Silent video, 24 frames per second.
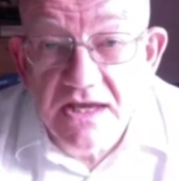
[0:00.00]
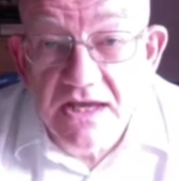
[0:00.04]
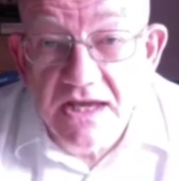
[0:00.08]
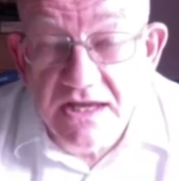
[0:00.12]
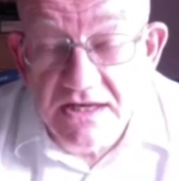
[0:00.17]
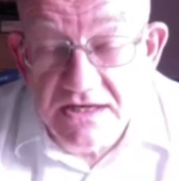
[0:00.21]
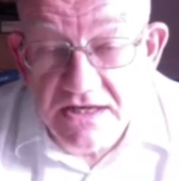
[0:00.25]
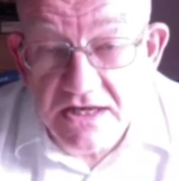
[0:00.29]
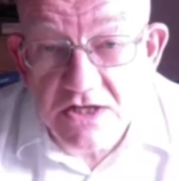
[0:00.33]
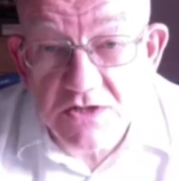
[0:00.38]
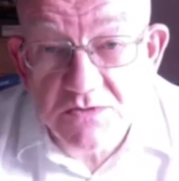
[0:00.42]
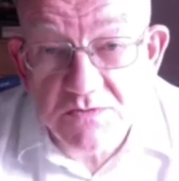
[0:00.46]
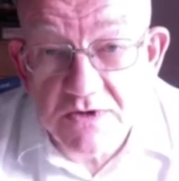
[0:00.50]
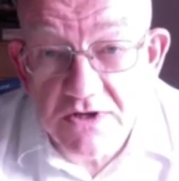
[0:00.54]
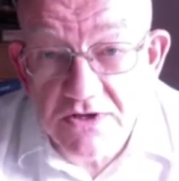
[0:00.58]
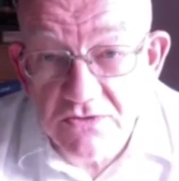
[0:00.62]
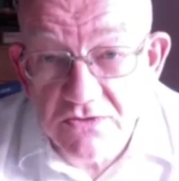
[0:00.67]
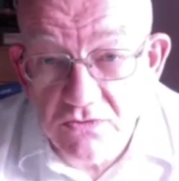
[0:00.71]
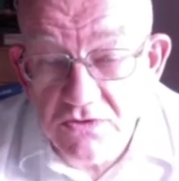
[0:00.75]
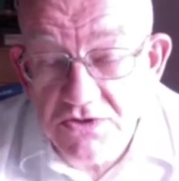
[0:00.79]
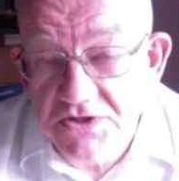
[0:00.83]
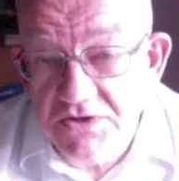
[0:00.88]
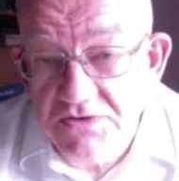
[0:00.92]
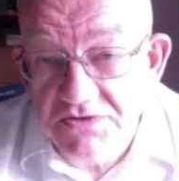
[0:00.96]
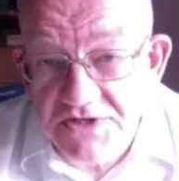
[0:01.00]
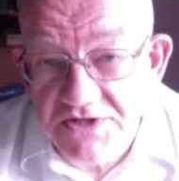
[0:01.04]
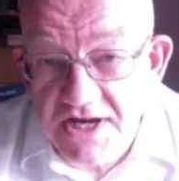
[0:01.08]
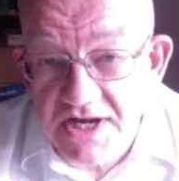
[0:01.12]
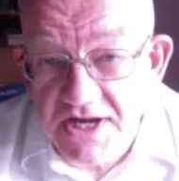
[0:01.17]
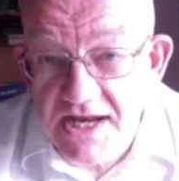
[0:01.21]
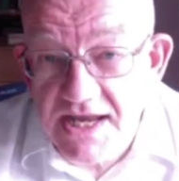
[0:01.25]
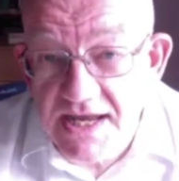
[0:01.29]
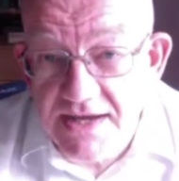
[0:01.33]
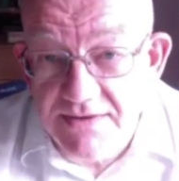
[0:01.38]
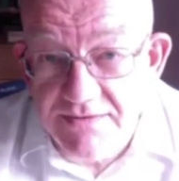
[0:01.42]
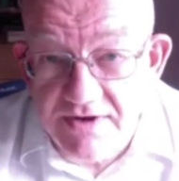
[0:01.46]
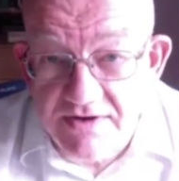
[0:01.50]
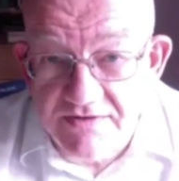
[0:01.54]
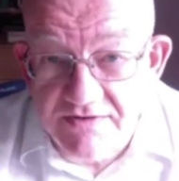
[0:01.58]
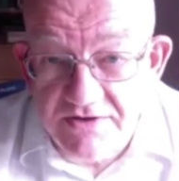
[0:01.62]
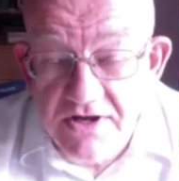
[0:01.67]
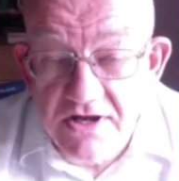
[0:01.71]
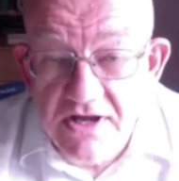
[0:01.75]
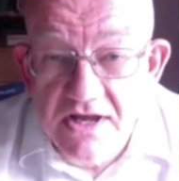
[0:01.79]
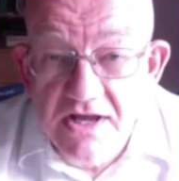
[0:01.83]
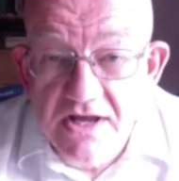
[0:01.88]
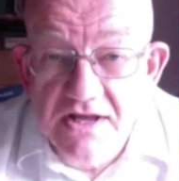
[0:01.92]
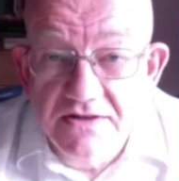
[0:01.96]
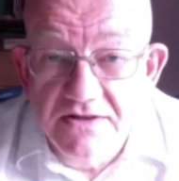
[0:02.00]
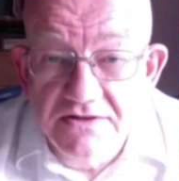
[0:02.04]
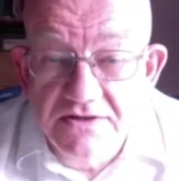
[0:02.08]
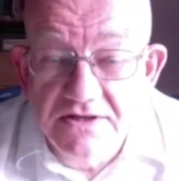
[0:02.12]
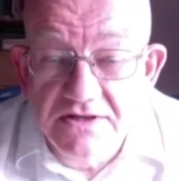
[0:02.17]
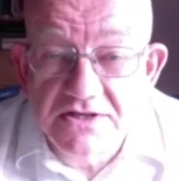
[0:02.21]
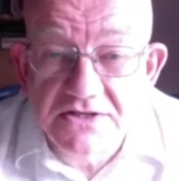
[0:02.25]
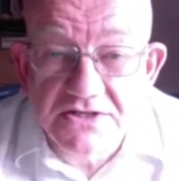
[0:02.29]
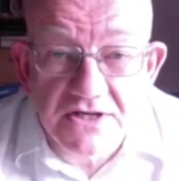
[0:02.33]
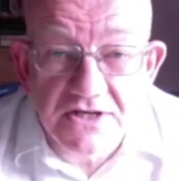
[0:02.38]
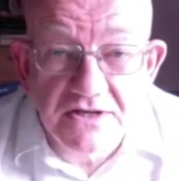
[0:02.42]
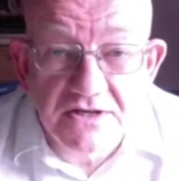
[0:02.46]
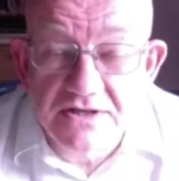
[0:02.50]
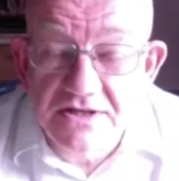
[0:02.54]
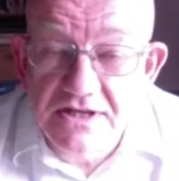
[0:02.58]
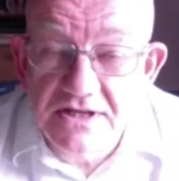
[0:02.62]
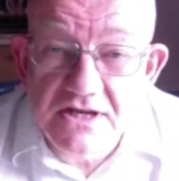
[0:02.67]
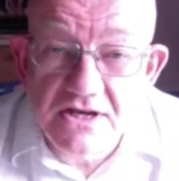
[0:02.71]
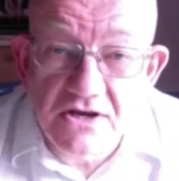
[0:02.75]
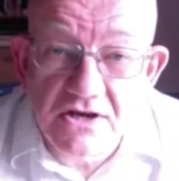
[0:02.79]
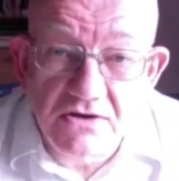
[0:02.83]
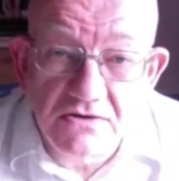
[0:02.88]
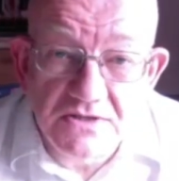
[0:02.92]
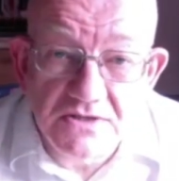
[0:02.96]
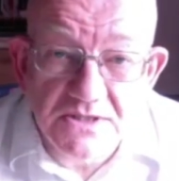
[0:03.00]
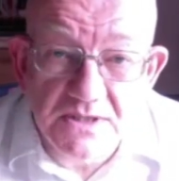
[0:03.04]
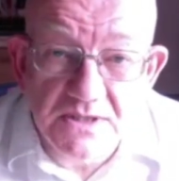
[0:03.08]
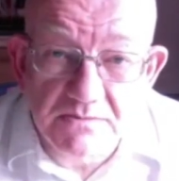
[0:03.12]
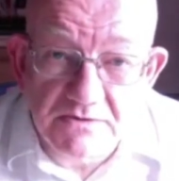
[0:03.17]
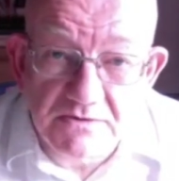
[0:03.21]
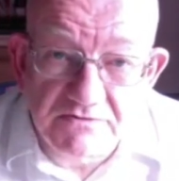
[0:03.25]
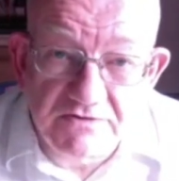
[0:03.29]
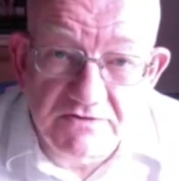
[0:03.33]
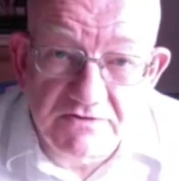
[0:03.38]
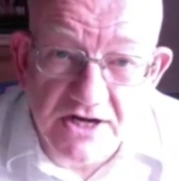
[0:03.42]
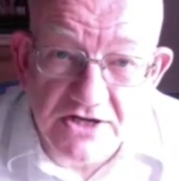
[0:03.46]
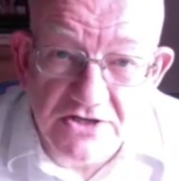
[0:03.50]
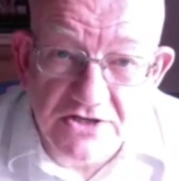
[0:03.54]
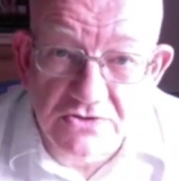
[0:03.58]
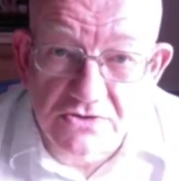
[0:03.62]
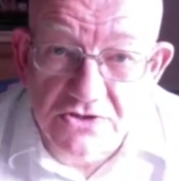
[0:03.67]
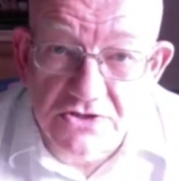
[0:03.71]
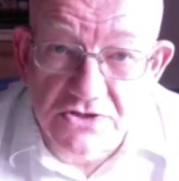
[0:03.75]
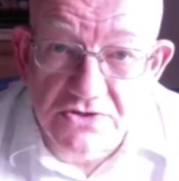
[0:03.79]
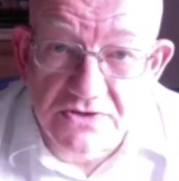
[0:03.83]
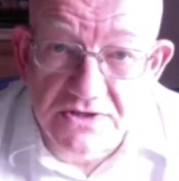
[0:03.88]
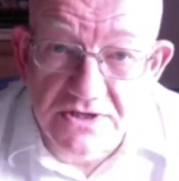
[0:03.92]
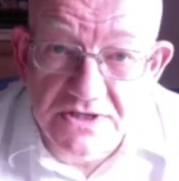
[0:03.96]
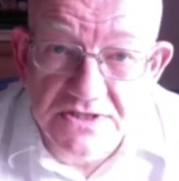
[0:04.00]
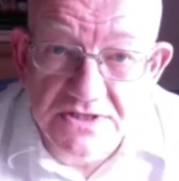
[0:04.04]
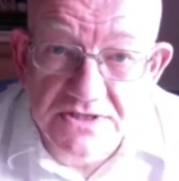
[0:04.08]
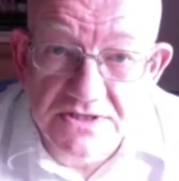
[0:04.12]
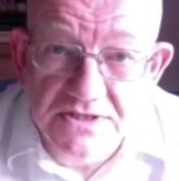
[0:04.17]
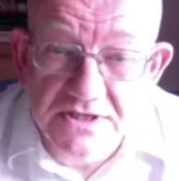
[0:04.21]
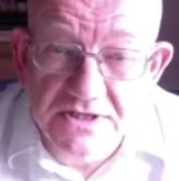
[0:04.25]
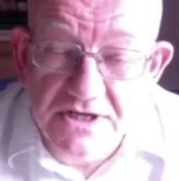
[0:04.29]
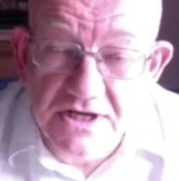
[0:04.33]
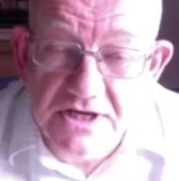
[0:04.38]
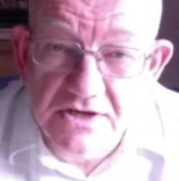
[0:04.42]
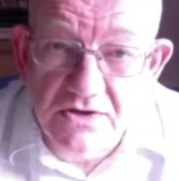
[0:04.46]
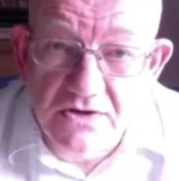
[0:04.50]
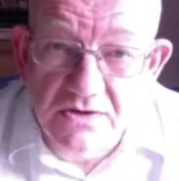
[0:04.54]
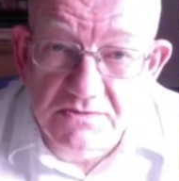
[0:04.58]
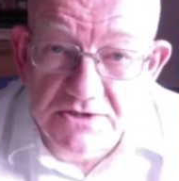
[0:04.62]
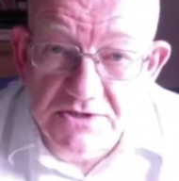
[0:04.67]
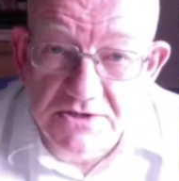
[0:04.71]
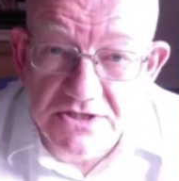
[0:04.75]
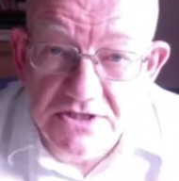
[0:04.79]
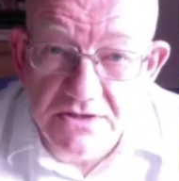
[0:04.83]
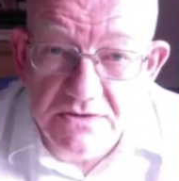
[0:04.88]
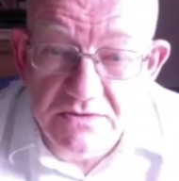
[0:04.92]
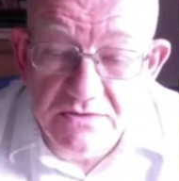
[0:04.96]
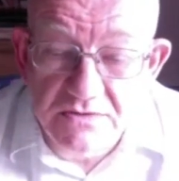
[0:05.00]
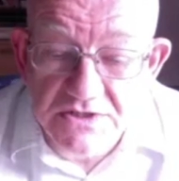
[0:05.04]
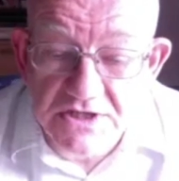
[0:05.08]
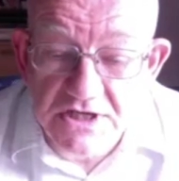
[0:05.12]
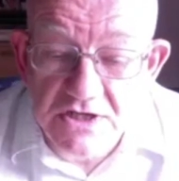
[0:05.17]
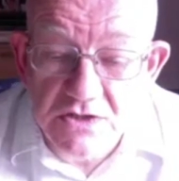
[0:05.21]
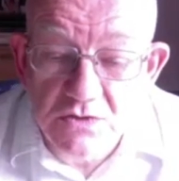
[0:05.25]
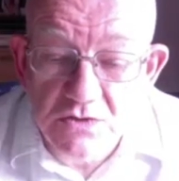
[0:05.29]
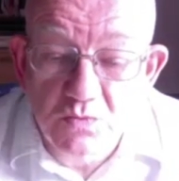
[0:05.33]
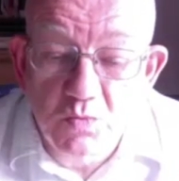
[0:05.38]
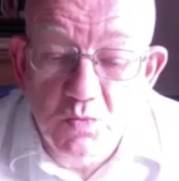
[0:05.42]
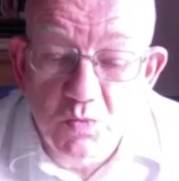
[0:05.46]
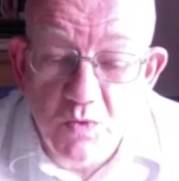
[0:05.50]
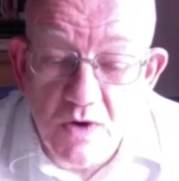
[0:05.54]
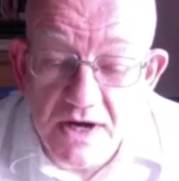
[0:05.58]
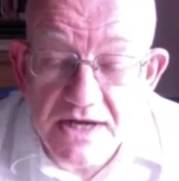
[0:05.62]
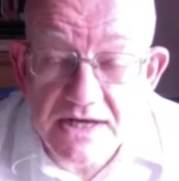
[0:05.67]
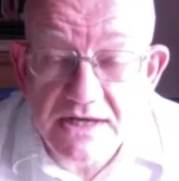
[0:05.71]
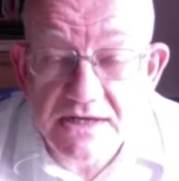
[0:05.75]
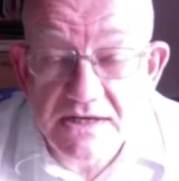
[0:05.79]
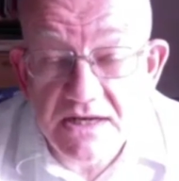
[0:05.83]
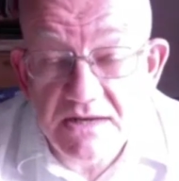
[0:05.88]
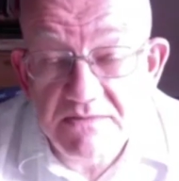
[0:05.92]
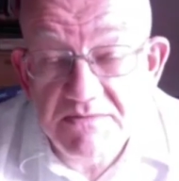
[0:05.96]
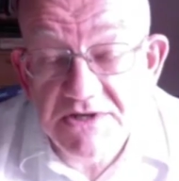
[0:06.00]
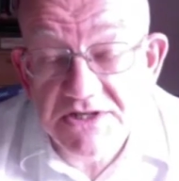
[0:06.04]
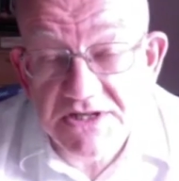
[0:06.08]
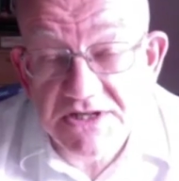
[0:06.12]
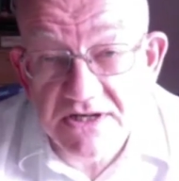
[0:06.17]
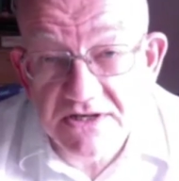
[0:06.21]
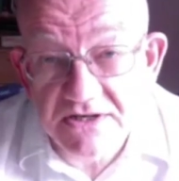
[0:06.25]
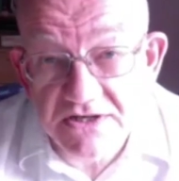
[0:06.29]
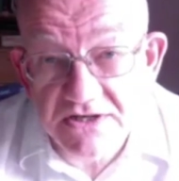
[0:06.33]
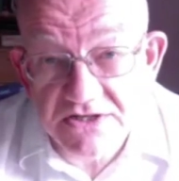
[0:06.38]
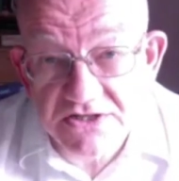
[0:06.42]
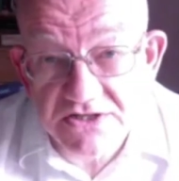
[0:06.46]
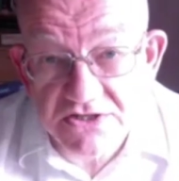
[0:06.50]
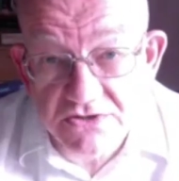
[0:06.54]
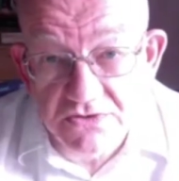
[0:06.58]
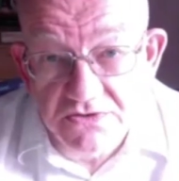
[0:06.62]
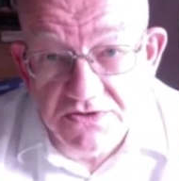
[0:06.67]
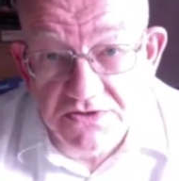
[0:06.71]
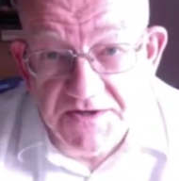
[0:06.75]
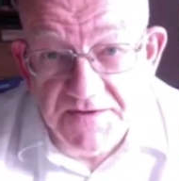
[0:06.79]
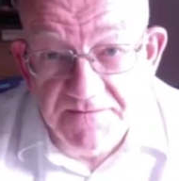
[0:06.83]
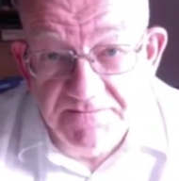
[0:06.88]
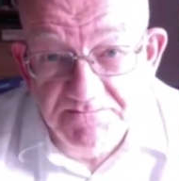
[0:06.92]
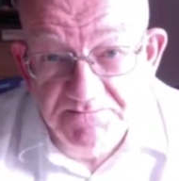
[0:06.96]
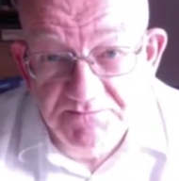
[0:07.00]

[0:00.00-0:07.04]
It is worth also saying, however, that the concept of rational choice that economists use is widely misunderstood.